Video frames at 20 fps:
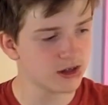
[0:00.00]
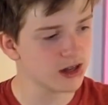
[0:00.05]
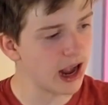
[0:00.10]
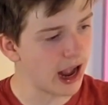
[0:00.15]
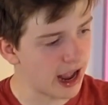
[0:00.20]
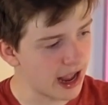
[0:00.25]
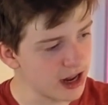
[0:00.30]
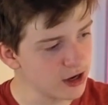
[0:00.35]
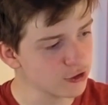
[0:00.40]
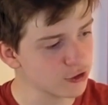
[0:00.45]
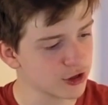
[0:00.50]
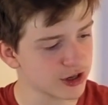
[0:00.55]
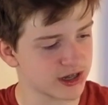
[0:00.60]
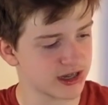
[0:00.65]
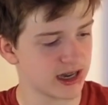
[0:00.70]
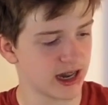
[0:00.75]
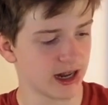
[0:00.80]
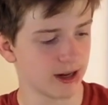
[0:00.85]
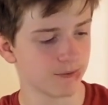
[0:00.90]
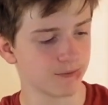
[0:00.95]
yeah,
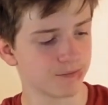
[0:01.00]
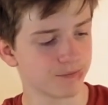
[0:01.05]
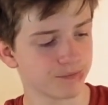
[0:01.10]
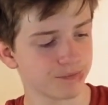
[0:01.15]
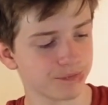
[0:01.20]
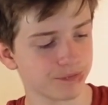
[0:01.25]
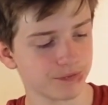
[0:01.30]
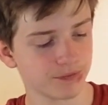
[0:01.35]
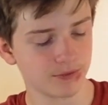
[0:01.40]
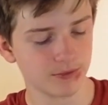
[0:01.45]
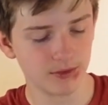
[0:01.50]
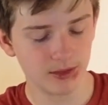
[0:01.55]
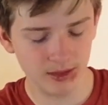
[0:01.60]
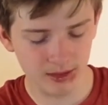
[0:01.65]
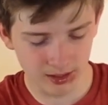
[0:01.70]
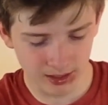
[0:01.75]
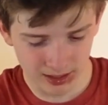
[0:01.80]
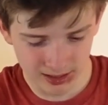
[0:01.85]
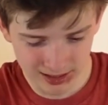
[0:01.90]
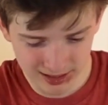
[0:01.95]
interesting.
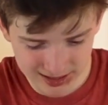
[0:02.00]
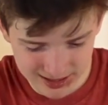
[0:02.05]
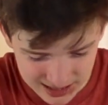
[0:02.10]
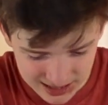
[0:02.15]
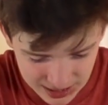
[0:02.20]
Let's see